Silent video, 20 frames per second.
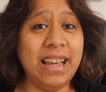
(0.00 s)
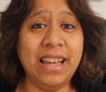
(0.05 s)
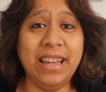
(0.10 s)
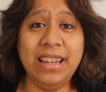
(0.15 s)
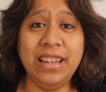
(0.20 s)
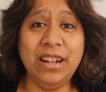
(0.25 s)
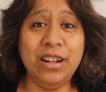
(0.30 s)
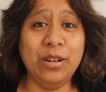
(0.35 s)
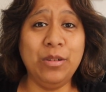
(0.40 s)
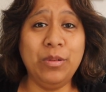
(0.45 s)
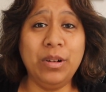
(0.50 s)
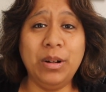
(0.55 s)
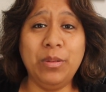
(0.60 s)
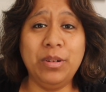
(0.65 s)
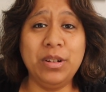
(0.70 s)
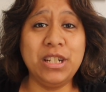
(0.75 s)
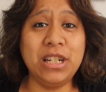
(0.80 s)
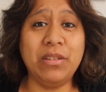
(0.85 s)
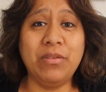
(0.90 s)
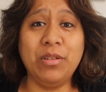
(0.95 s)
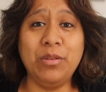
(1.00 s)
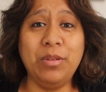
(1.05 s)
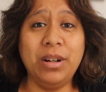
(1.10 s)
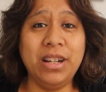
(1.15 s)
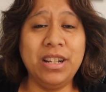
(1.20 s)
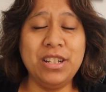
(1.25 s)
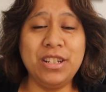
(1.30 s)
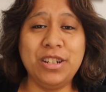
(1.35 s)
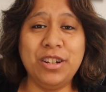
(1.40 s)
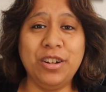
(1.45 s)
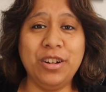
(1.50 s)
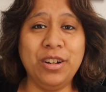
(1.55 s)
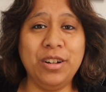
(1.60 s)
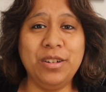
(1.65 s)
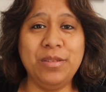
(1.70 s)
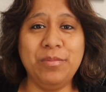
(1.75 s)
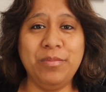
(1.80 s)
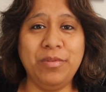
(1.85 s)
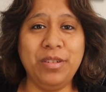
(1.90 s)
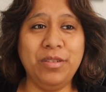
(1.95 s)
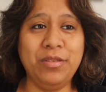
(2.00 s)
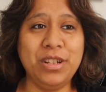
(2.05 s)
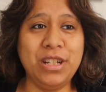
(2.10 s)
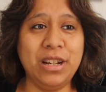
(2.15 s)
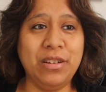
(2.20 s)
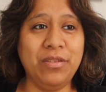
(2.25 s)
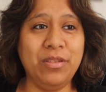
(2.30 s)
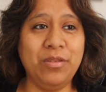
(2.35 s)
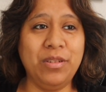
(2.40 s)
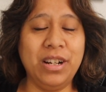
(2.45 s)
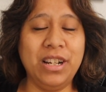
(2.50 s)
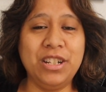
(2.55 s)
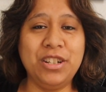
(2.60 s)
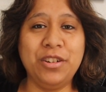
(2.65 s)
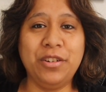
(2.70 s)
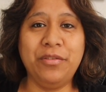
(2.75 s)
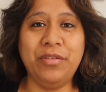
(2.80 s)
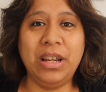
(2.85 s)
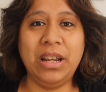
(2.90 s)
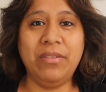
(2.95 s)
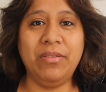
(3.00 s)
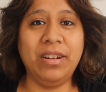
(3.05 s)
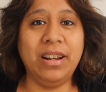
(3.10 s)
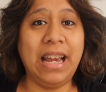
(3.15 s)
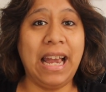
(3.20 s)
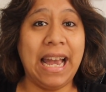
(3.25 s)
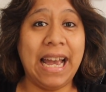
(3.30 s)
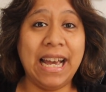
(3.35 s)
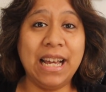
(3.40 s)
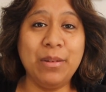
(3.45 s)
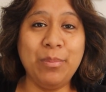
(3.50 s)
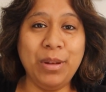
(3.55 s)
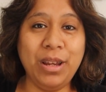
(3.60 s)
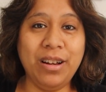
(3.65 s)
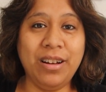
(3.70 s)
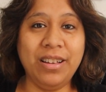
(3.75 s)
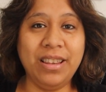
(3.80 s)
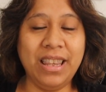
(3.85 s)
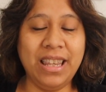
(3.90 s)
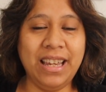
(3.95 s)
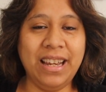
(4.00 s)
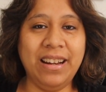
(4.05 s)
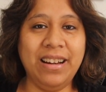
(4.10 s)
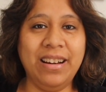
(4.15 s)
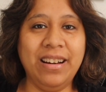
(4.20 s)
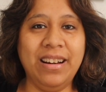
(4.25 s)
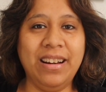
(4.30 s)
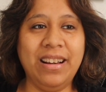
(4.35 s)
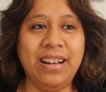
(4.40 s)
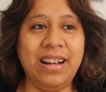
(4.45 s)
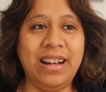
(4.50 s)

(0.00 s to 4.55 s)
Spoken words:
You know, whichever one is your favorite, add me on there.